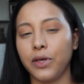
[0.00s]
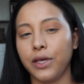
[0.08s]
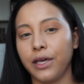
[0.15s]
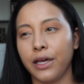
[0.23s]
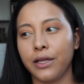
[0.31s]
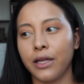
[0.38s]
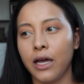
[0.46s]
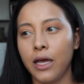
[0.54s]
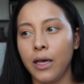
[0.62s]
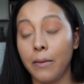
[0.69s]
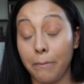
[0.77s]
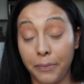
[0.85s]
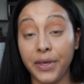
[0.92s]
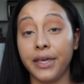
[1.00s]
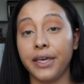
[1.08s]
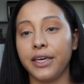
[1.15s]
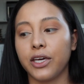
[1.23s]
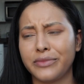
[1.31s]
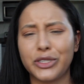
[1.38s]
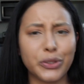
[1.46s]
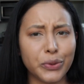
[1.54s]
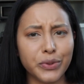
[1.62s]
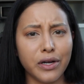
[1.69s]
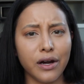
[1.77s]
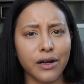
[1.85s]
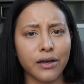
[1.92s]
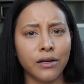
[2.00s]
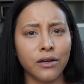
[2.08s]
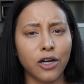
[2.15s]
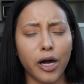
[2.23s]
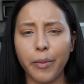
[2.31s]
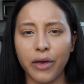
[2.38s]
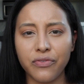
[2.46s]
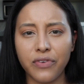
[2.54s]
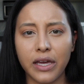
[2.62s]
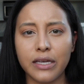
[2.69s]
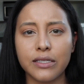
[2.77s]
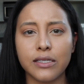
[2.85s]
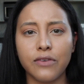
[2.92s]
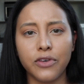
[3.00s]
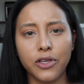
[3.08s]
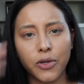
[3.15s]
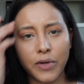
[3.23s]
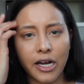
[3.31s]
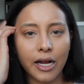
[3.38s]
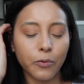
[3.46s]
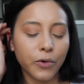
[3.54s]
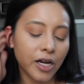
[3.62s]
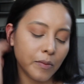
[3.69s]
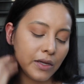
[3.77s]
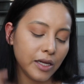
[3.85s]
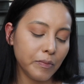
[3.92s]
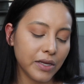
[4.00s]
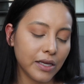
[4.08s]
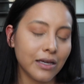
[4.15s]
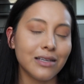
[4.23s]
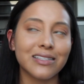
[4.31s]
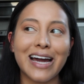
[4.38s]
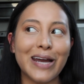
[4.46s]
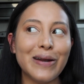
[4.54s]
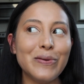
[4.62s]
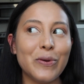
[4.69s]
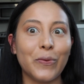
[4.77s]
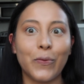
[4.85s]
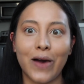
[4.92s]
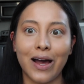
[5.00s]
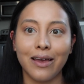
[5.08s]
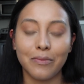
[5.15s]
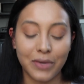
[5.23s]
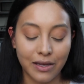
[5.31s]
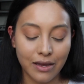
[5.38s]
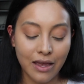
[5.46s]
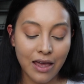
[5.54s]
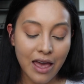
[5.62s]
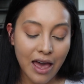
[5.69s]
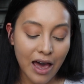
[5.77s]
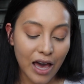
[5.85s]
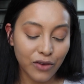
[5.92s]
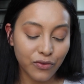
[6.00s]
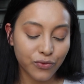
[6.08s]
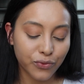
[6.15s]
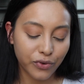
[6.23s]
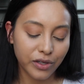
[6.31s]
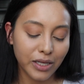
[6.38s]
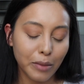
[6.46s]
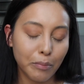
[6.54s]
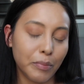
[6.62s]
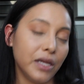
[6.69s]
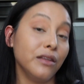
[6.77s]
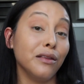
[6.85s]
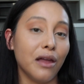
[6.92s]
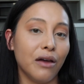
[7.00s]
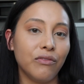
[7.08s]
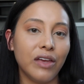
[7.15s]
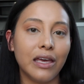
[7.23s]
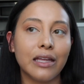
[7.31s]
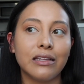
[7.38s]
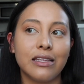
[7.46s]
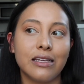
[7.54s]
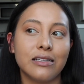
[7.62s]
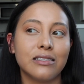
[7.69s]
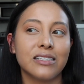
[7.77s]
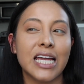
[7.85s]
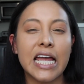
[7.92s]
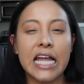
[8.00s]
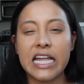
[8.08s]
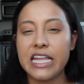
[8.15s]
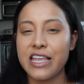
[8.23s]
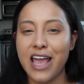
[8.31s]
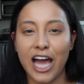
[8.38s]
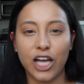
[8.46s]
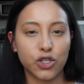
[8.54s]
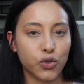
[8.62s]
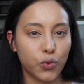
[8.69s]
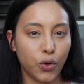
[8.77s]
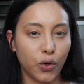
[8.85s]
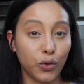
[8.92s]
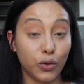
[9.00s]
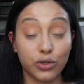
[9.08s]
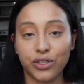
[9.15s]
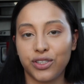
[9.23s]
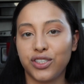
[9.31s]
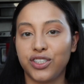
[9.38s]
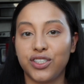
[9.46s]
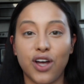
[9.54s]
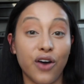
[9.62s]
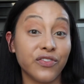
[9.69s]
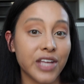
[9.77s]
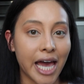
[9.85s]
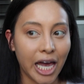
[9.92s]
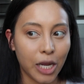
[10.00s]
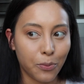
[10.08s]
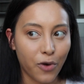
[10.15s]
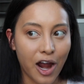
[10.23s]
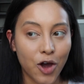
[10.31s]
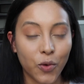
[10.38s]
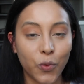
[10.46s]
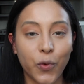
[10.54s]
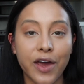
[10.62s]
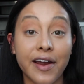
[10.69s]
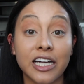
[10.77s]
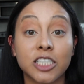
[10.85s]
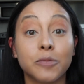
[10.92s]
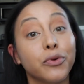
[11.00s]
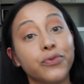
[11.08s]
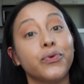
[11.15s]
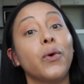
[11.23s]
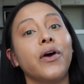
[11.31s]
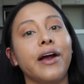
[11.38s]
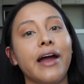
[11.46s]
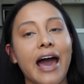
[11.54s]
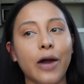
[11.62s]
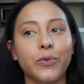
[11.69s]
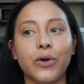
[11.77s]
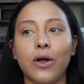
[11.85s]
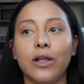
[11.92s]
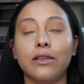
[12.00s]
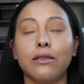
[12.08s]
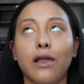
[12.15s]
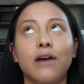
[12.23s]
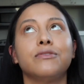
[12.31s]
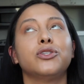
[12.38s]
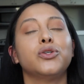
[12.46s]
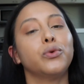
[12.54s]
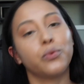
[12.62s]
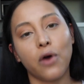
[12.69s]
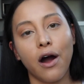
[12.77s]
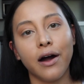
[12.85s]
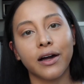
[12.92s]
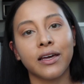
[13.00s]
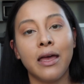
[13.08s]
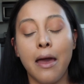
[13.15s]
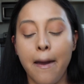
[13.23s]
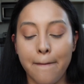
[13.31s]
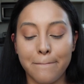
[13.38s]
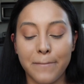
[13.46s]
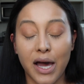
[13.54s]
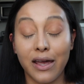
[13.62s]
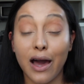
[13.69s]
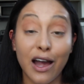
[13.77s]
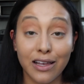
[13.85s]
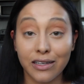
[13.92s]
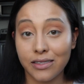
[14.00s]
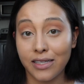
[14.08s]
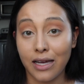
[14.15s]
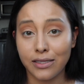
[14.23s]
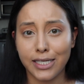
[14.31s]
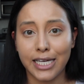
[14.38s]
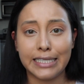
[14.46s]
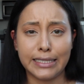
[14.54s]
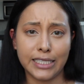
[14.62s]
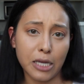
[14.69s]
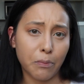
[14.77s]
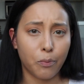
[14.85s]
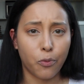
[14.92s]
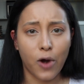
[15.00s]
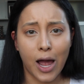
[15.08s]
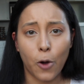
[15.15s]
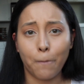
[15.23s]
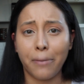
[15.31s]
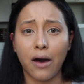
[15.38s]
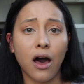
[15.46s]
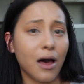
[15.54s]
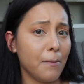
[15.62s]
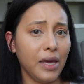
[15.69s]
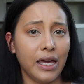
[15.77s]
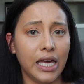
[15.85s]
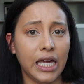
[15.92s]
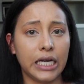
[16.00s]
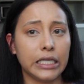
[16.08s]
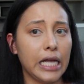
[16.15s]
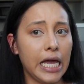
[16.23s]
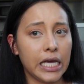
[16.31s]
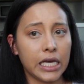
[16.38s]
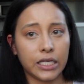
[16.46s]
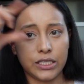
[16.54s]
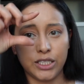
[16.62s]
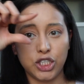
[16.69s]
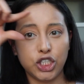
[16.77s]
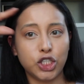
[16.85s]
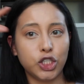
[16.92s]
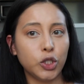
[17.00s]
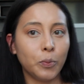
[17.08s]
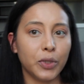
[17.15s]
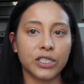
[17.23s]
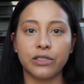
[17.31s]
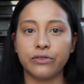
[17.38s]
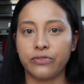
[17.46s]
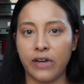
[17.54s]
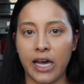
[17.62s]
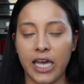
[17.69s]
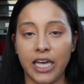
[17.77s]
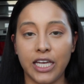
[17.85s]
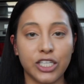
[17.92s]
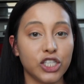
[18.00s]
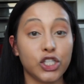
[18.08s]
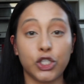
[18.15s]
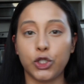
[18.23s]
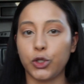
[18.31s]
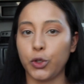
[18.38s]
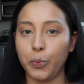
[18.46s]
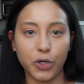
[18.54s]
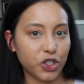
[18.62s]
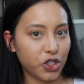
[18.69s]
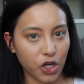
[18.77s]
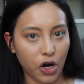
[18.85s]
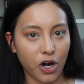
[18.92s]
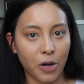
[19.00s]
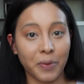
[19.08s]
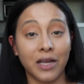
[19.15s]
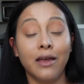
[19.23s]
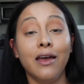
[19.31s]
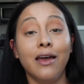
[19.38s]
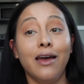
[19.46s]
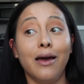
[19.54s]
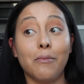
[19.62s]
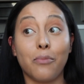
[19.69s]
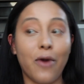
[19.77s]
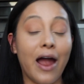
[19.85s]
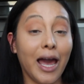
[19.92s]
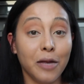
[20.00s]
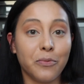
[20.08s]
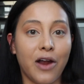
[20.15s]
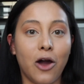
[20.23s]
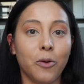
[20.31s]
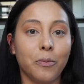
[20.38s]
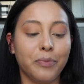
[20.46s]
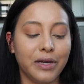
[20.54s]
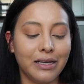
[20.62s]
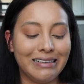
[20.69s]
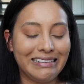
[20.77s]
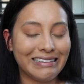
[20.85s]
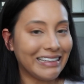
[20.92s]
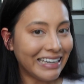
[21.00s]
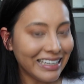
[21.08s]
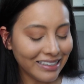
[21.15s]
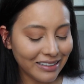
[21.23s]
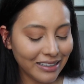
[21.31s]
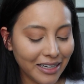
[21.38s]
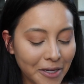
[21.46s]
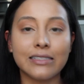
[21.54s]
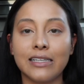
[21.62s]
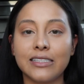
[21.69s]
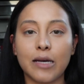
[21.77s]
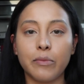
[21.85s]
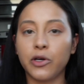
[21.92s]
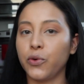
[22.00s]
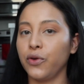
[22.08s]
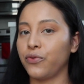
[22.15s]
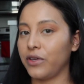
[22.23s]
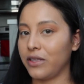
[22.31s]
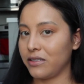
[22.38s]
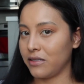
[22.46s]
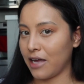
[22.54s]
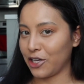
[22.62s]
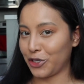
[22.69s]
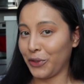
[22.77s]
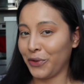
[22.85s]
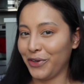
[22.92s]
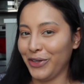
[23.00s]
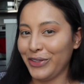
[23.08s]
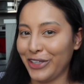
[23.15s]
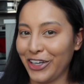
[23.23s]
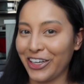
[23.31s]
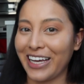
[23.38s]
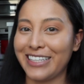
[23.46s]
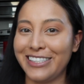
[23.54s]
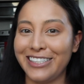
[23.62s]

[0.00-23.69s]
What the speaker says: being too dark on my face, if you know what I mean, because I don't know why, but I've really been loving this natural soft eyebrow, whereas before I would love to rock my Anastasia Dip Brow Pomade, like super defined, super sharp eyebrow. But lately, since I've been going for this natural look